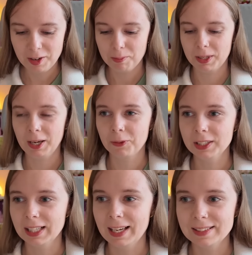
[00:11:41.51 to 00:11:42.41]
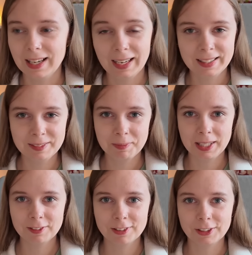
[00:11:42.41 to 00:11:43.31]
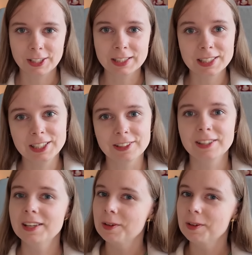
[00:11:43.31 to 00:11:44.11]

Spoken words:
but I realized I didn't make it very clear.